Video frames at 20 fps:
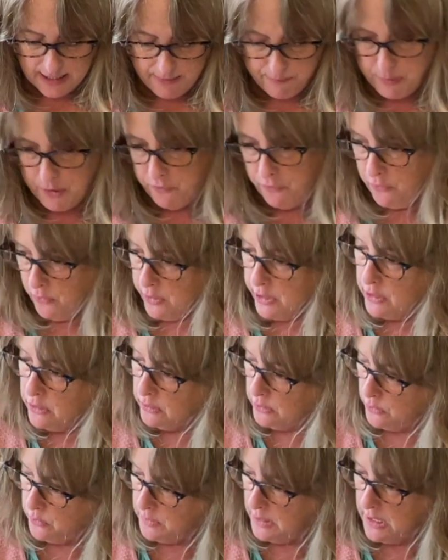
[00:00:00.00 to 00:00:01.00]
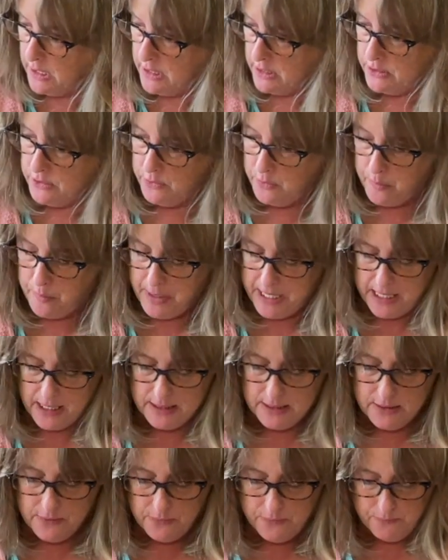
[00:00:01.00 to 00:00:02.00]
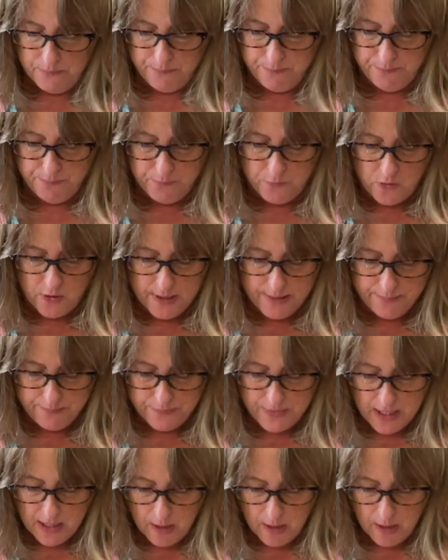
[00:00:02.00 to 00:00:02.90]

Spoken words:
before you glue it onto a base, right?